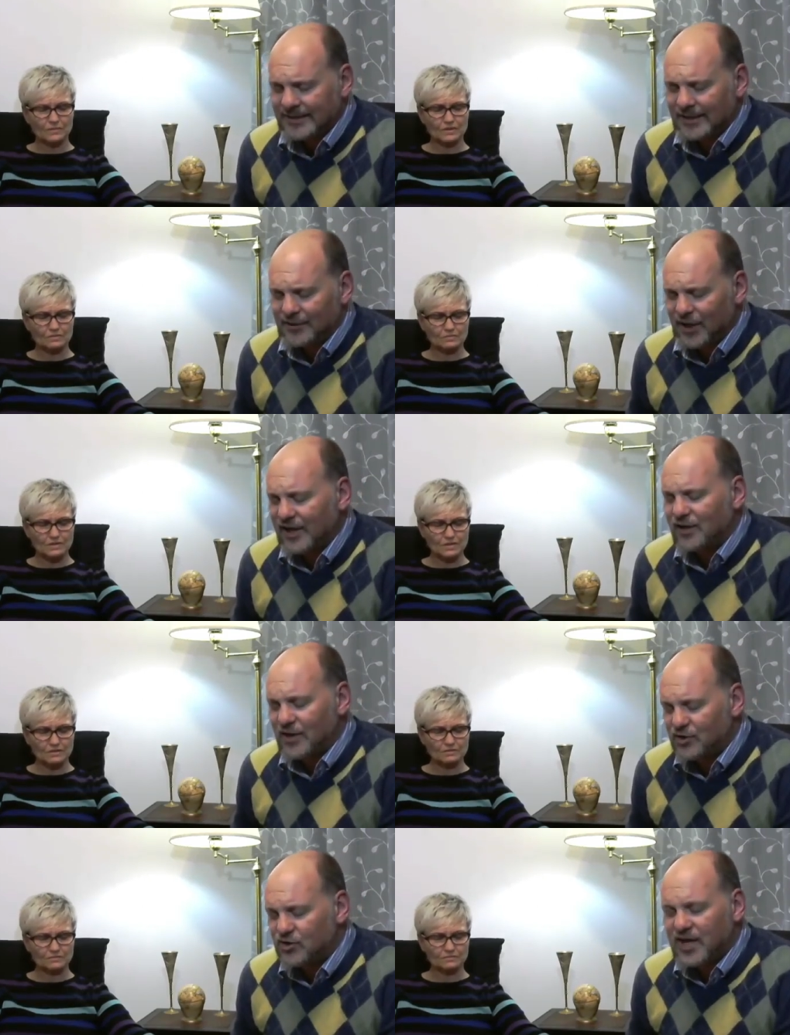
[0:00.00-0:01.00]
Speaker 1: Thank you
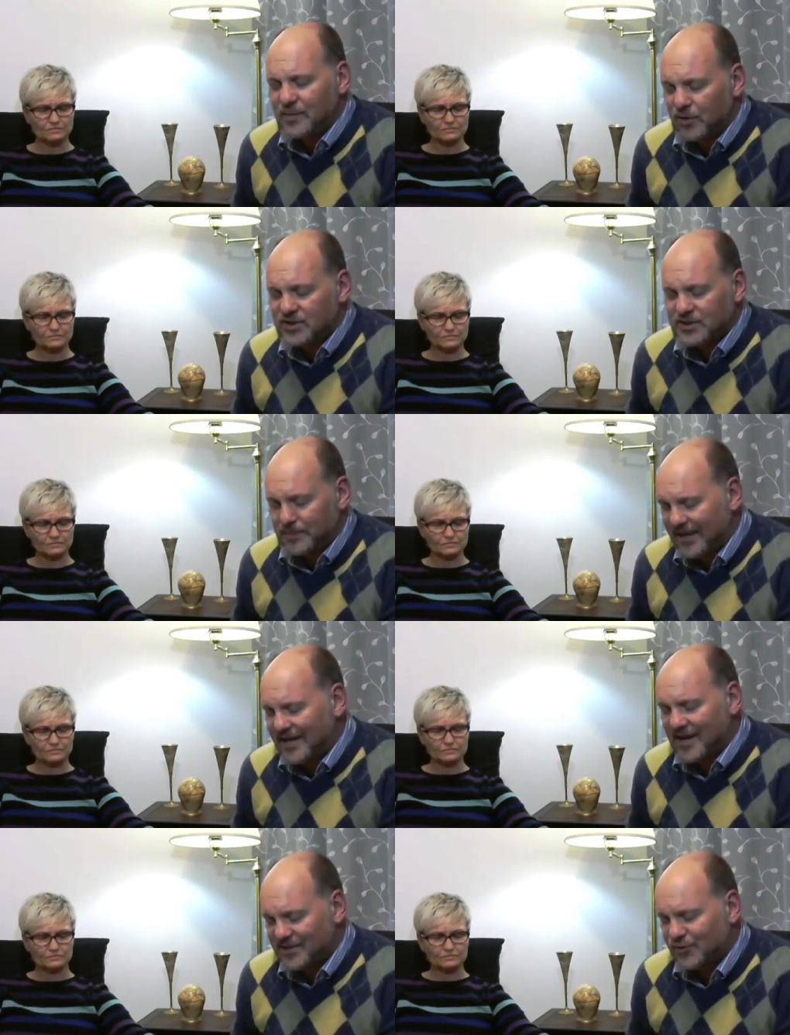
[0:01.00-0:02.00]
that you keep on
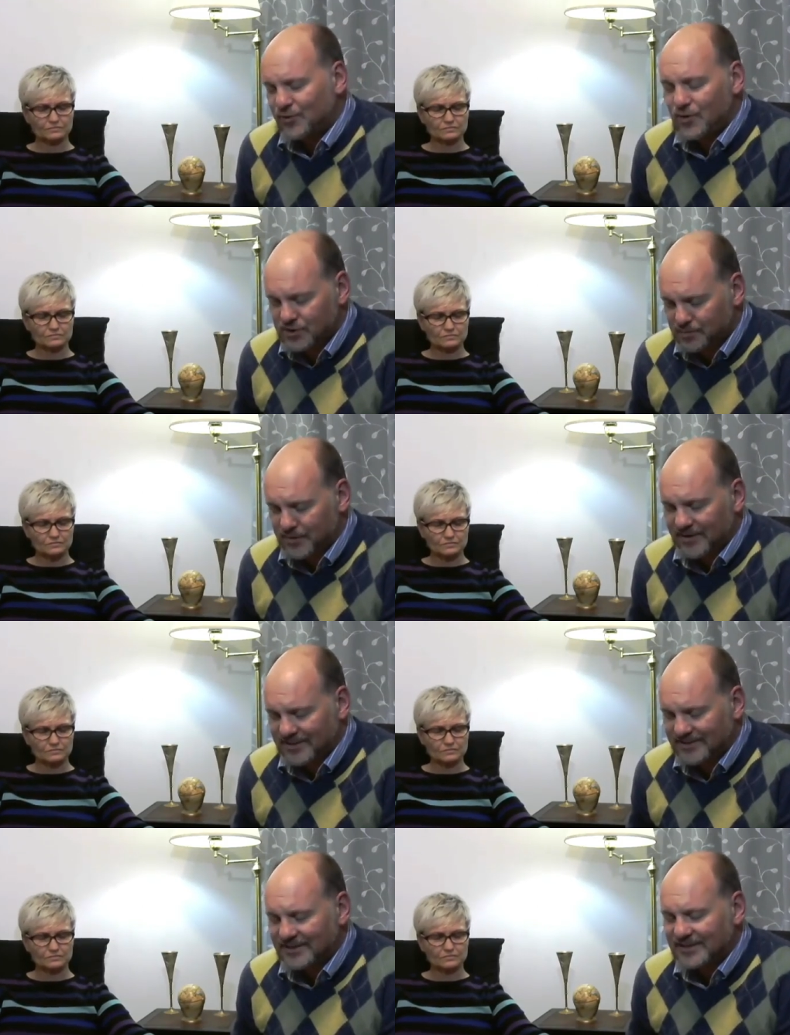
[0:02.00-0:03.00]
speaking us through your
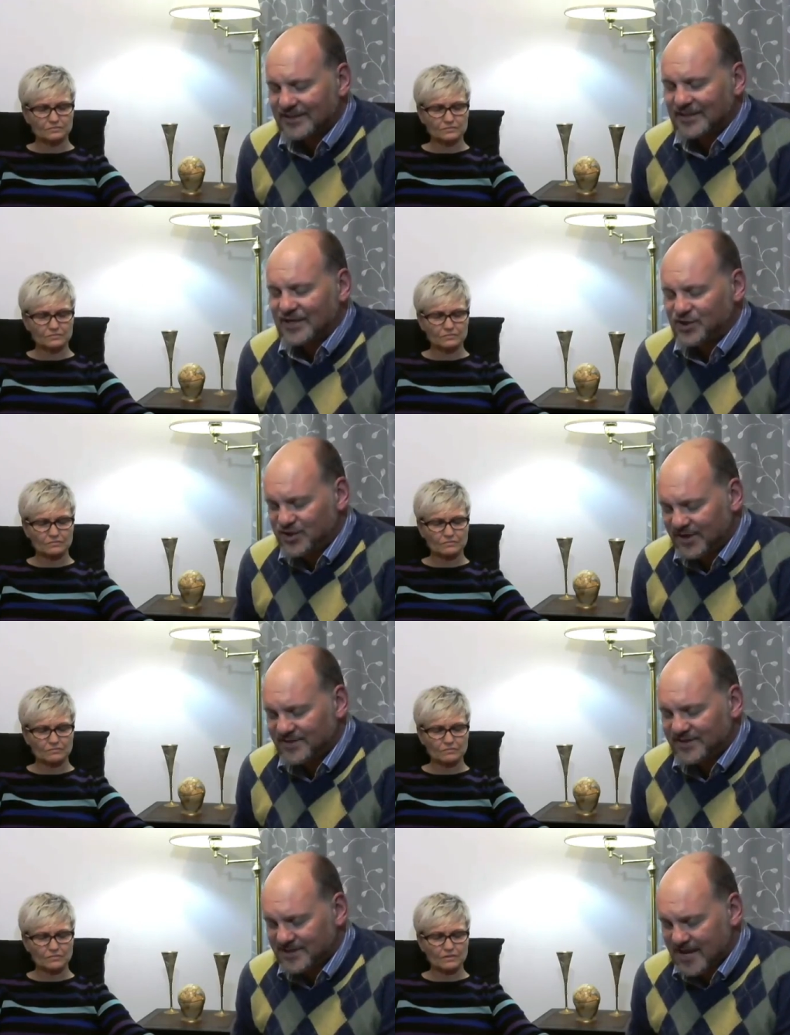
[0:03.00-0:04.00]
spirit. In
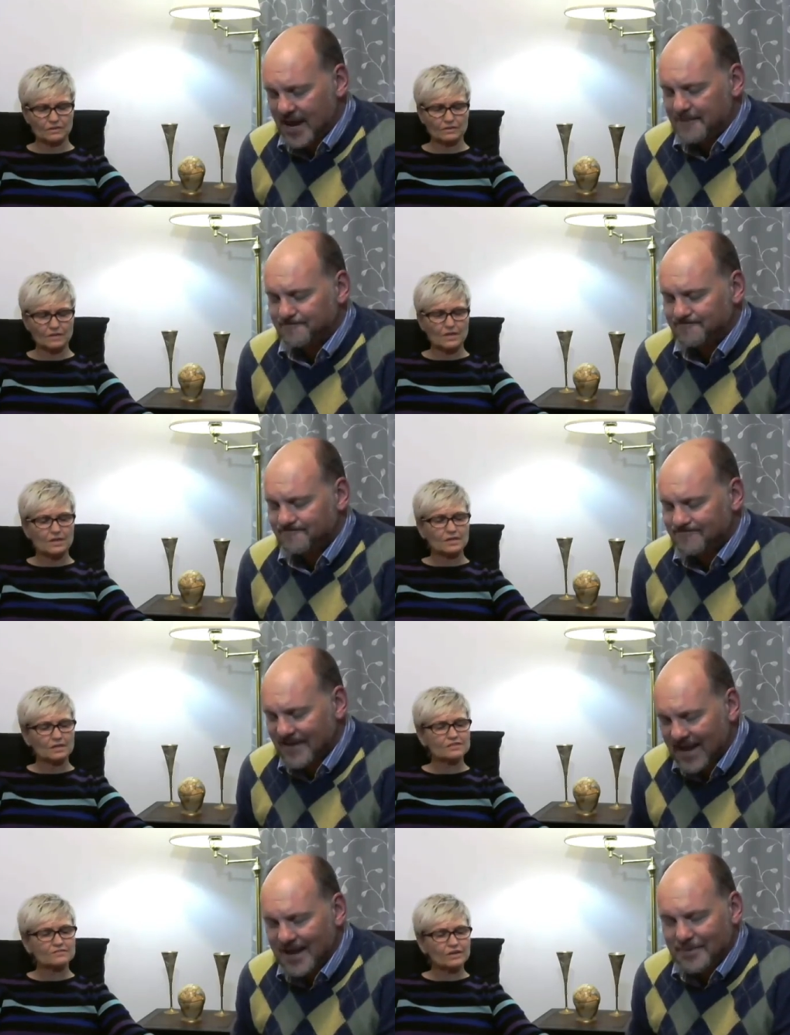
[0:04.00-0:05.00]
Jesus' name.
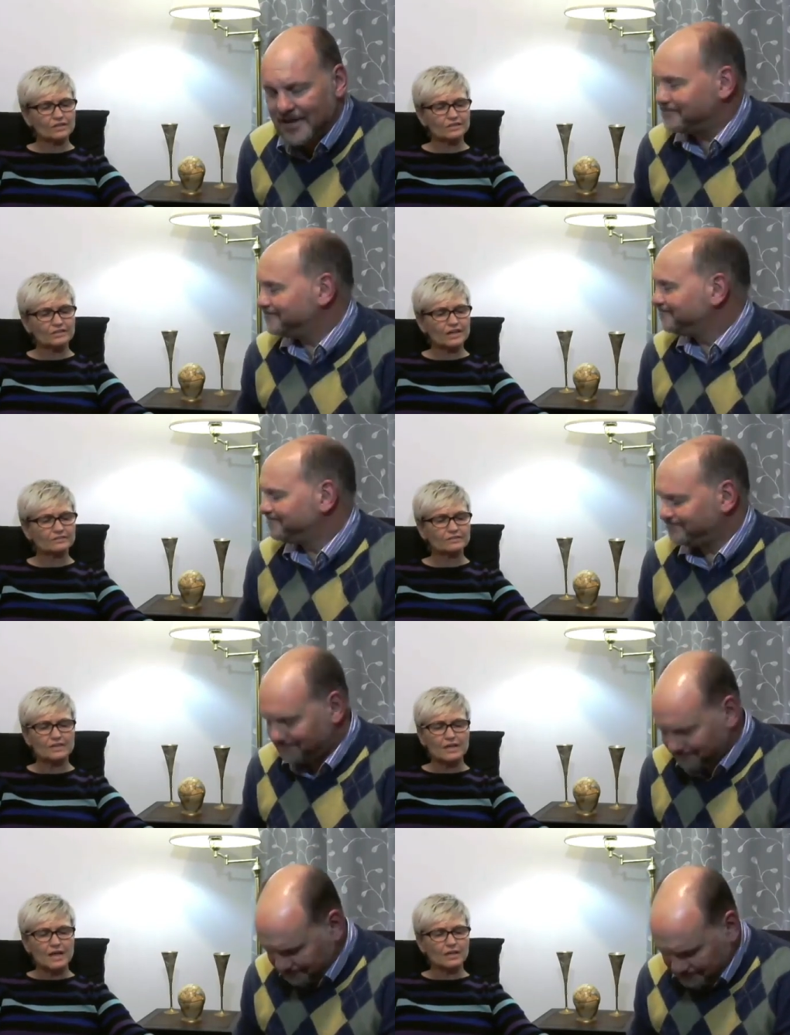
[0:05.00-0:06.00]
Yes, Amen. Father,
Speaker 2: and,
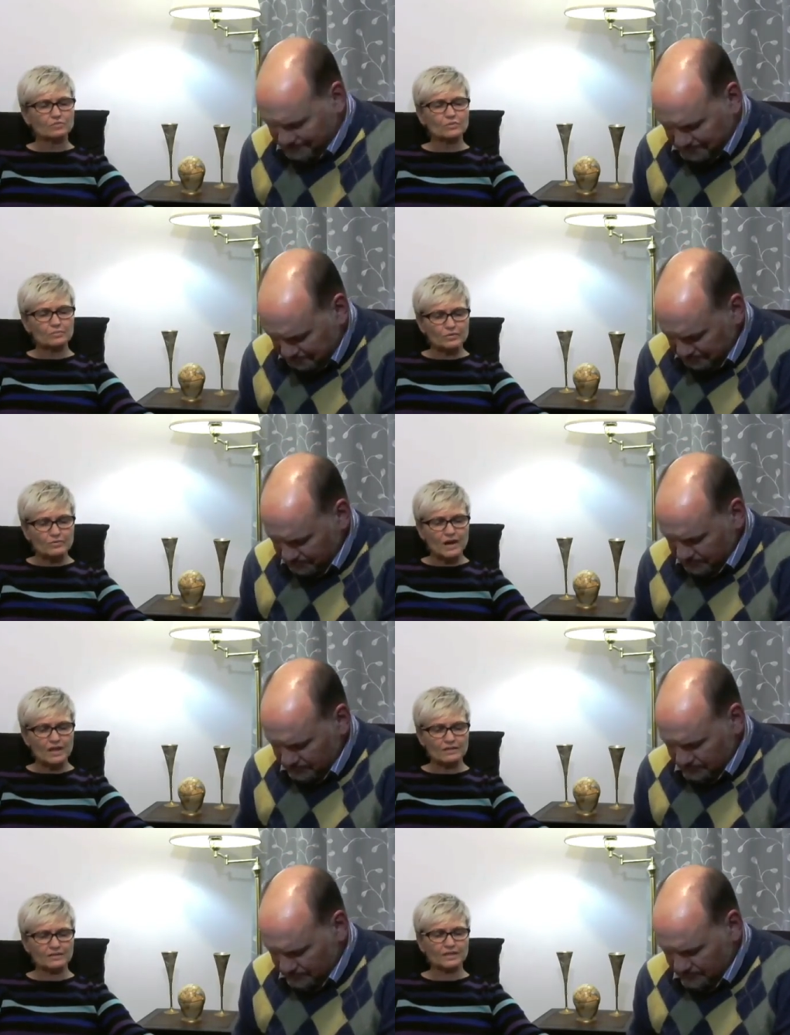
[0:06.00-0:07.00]
and we
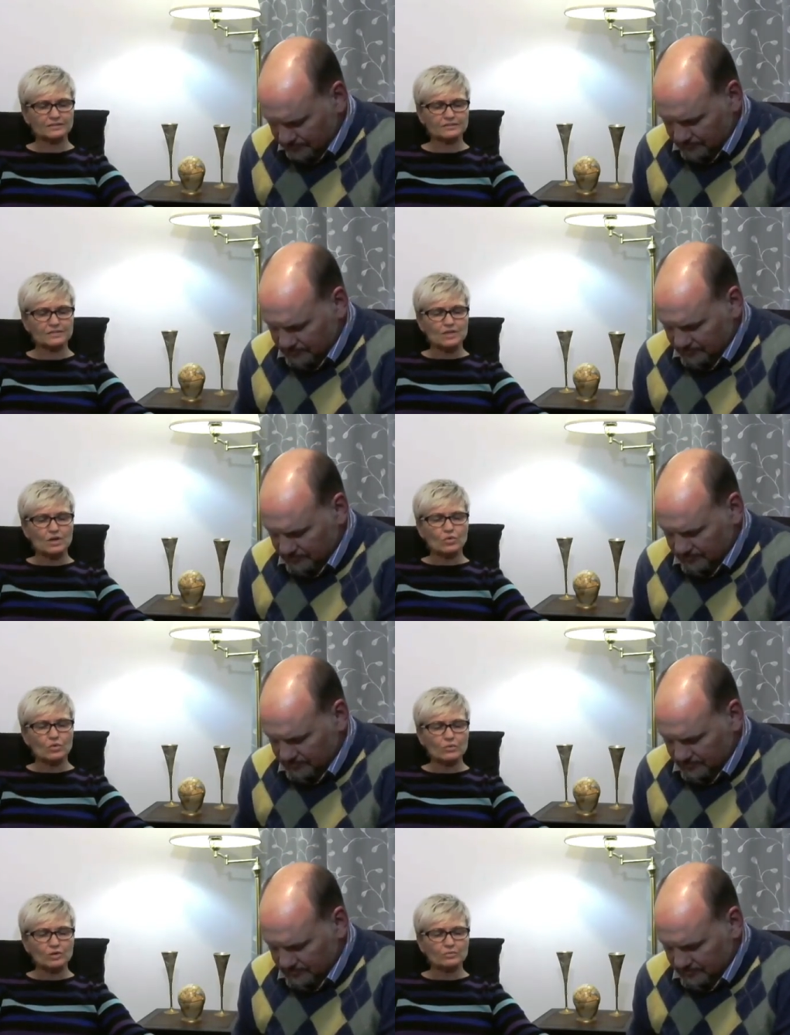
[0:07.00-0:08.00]
pray that
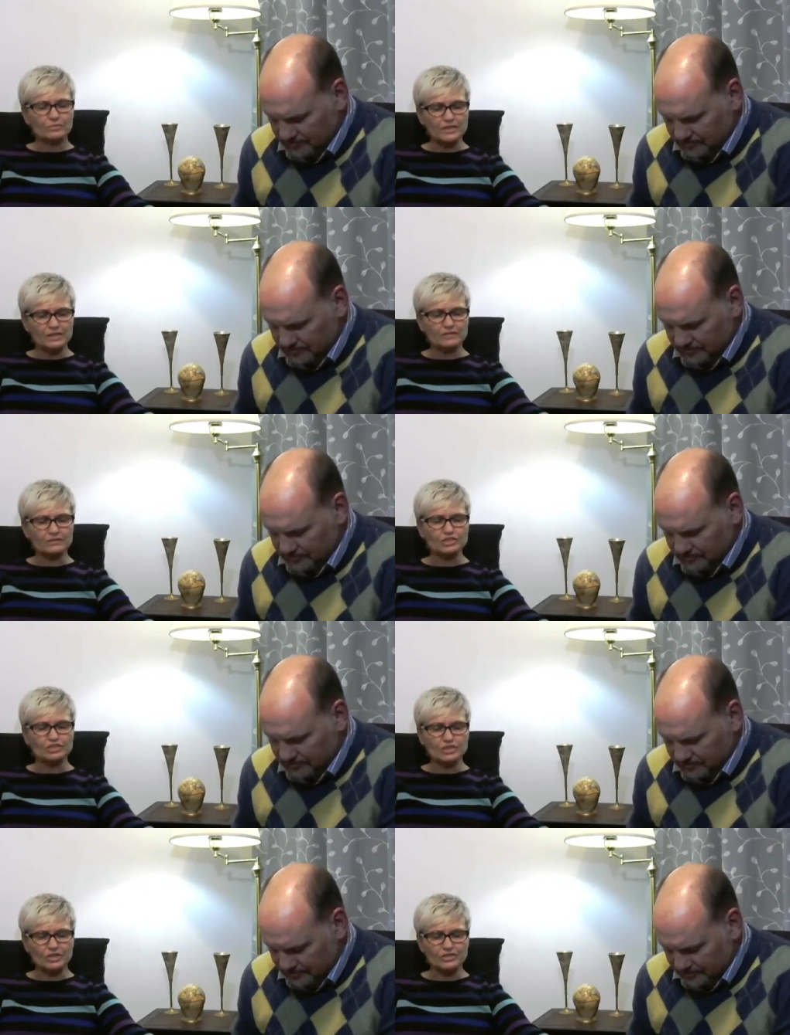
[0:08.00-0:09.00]
we will be the
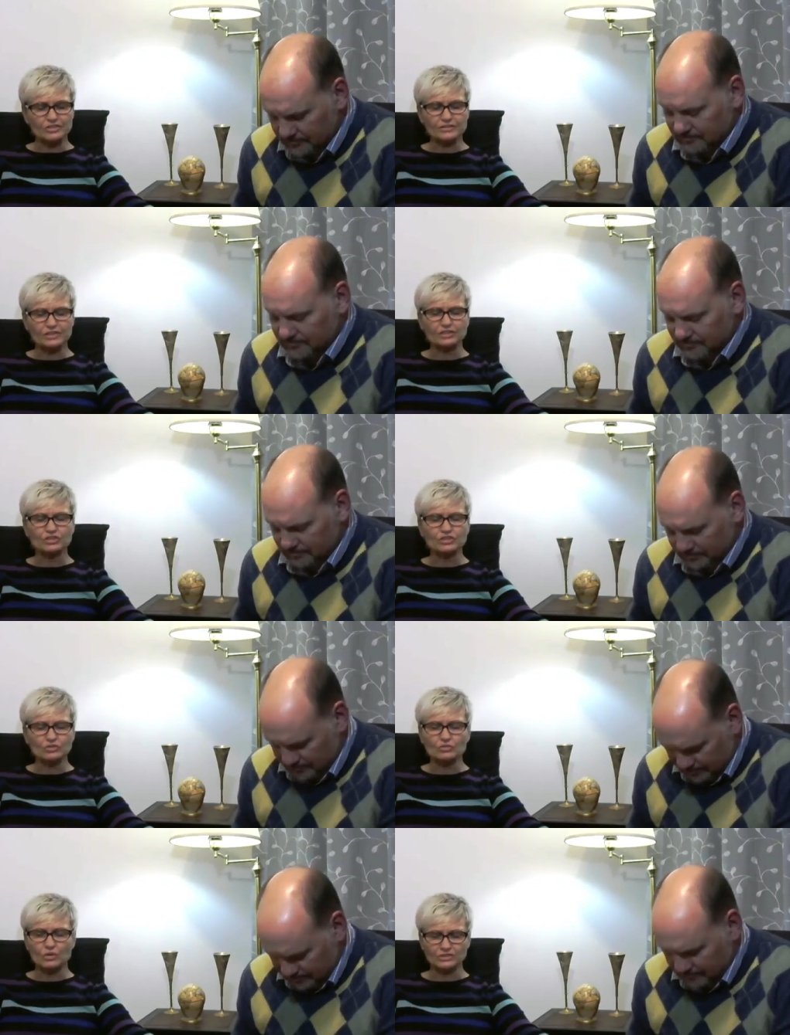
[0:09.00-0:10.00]
church that
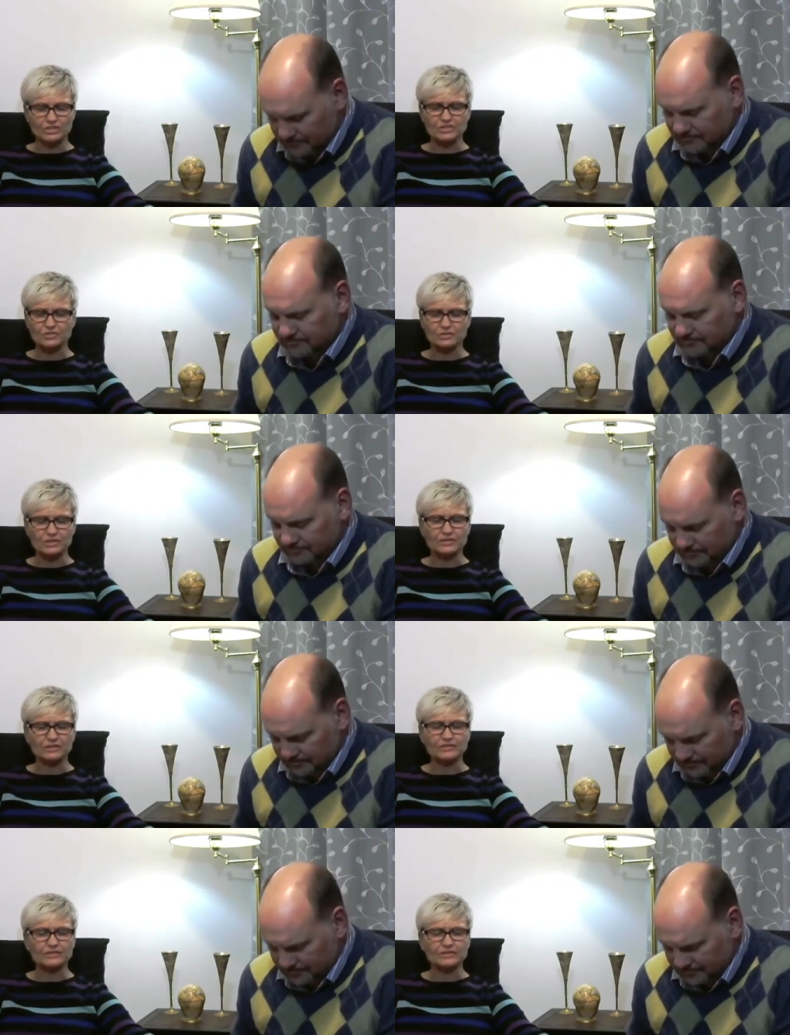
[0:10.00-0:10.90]
you want us to be that